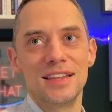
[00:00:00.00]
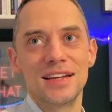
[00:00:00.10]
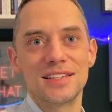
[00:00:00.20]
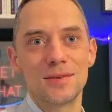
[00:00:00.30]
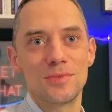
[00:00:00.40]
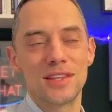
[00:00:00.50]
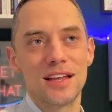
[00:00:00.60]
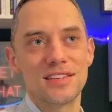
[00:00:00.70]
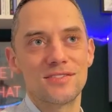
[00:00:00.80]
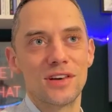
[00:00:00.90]
that is something
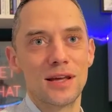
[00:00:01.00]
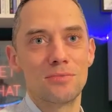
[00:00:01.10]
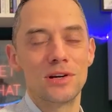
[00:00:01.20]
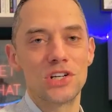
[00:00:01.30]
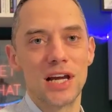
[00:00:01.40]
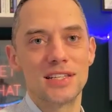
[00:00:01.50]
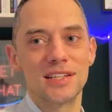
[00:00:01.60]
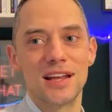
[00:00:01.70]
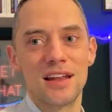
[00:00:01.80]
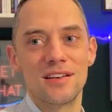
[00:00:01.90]
that's really
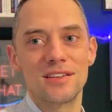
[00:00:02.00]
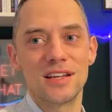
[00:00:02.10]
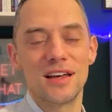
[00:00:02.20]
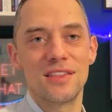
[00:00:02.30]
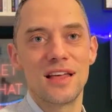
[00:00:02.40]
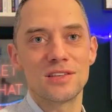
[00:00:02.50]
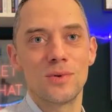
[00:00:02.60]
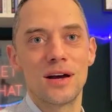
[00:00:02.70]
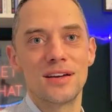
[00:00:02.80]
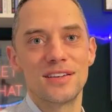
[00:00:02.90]
appreciated. And that's
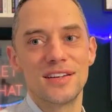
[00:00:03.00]
why,